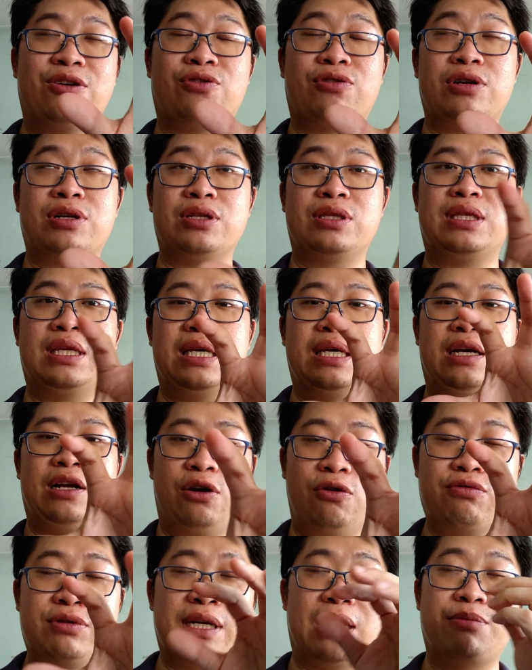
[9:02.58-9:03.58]
quality
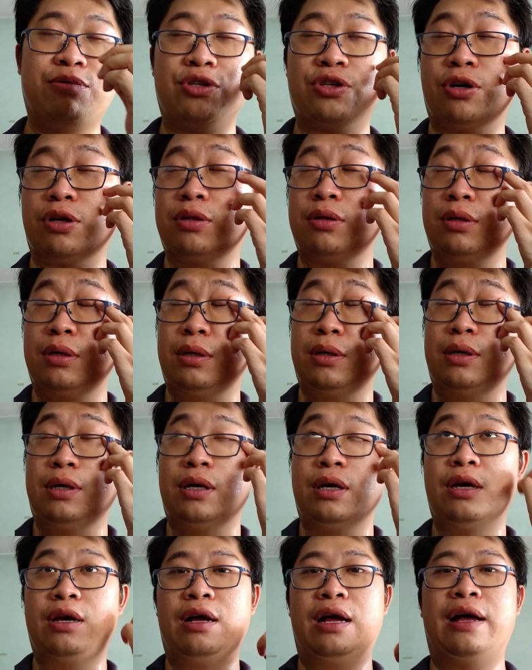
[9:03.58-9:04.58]
close-up shot
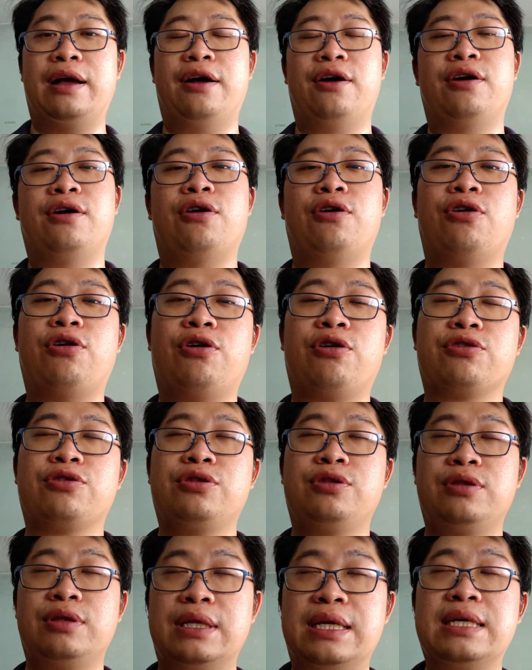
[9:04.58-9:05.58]

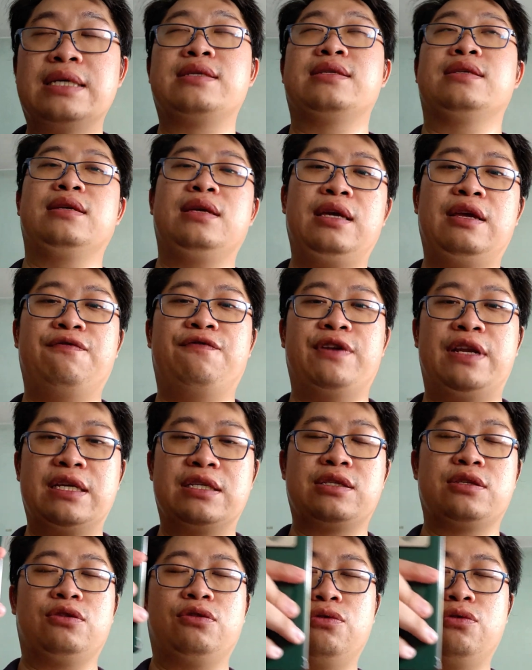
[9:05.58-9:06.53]
on this Infinix